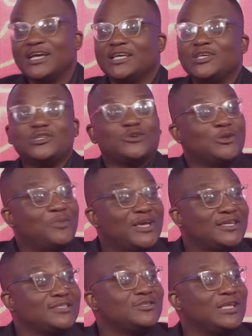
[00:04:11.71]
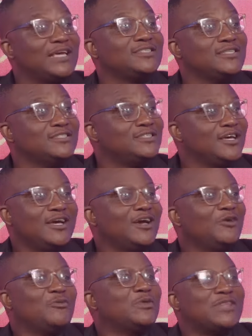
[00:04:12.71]
he's going to make his selections
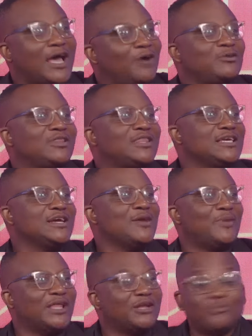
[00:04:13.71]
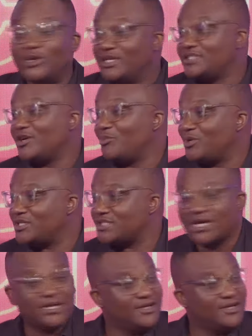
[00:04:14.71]
without thinking about political pressure.